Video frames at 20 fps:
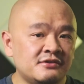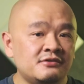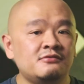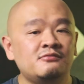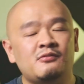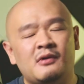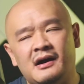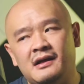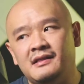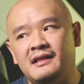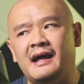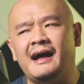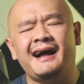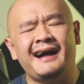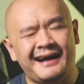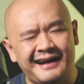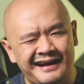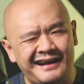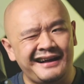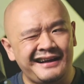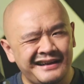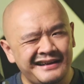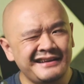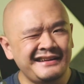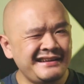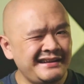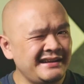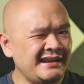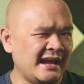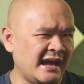while
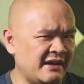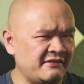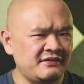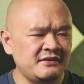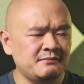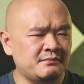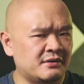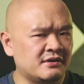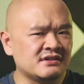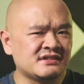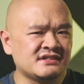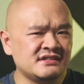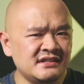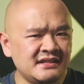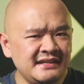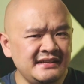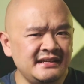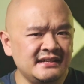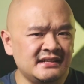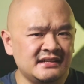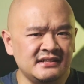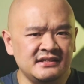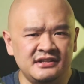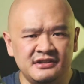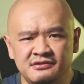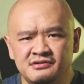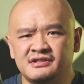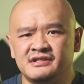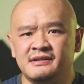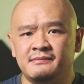I haven't personally
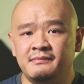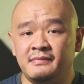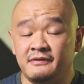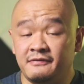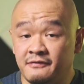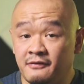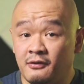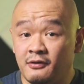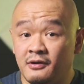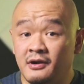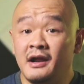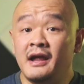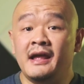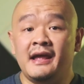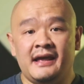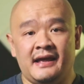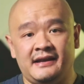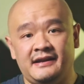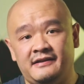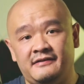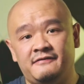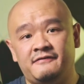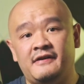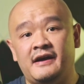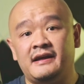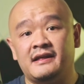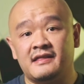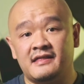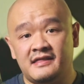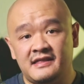used them before, and in
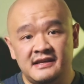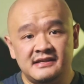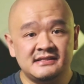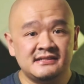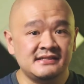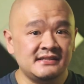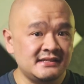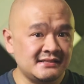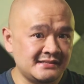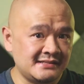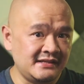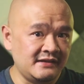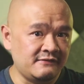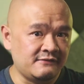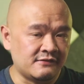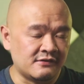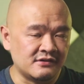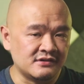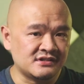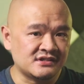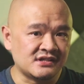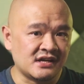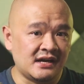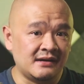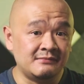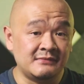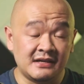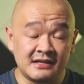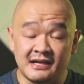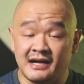fact this is the first
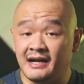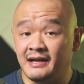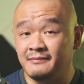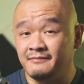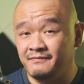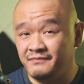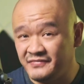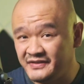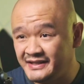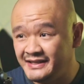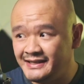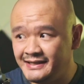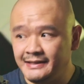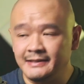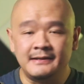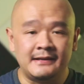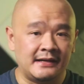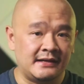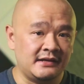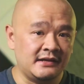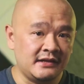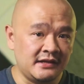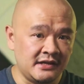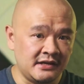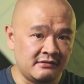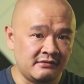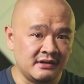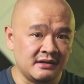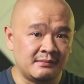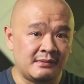time that I'm dealing and
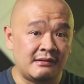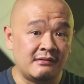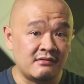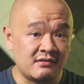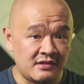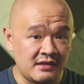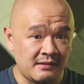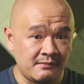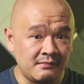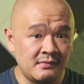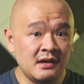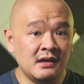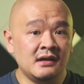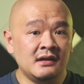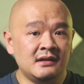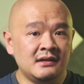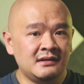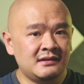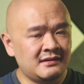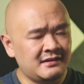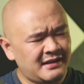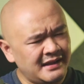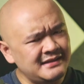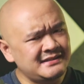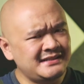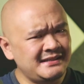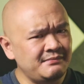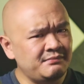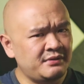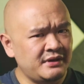hearing about them, they
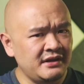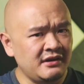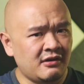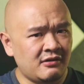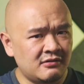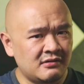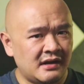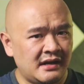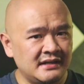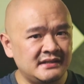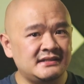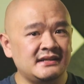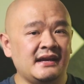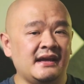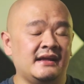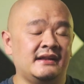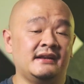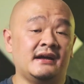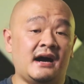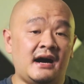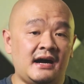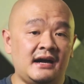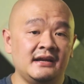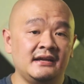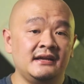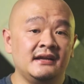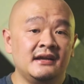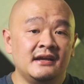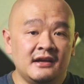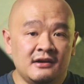seem pretty alright and
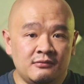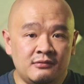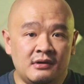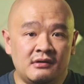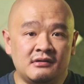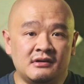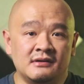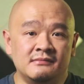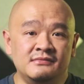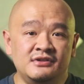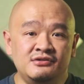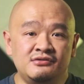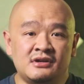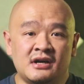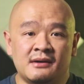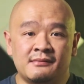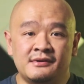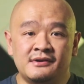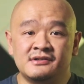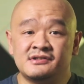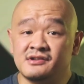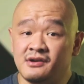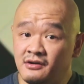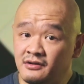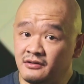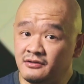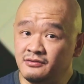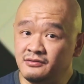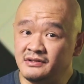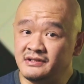I welcome newcomers
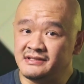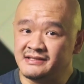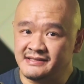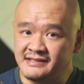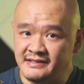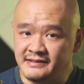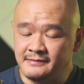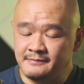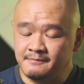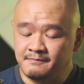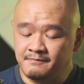onto the scene.